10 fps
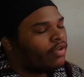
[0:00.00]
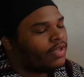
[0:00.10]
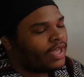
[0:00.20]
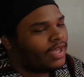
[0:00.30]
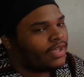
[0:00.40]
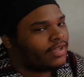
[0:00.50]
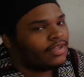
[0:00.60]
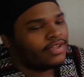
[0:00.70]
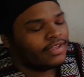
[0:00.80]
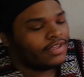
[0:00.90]
Okay.
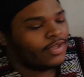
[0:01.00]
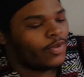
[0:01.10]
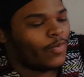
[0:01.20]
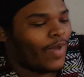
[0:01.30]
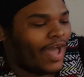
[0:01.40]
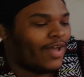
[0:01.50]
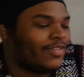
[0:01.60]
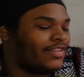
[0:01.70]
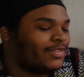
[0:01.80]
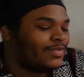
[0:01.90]

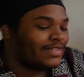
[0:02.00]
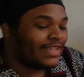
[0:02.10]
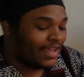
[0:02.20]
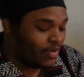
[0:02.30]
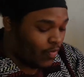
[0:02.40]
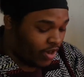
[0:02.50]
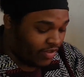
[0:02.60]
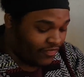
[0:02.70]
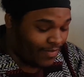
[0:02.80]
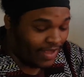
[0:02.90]
Wow, this was like one
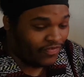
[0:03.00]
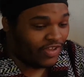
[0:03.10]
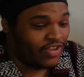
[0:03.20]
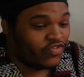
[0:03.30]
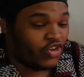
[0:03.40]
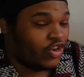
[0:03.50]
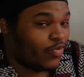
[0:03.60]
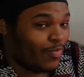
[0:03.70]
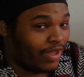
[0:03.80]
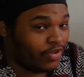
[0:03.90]
of my
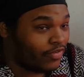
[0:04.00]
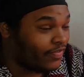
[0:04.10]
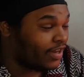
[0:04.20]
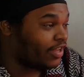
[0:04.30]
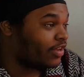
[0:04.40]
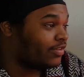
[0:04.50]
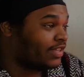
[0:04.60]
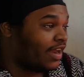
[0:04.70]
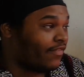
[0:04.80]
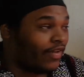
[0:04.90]
favorite Michael videos
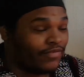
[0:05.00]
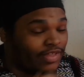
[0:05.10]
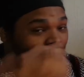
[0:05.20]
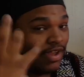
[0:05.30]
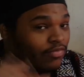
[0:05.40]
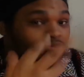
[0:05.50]
that I've ever like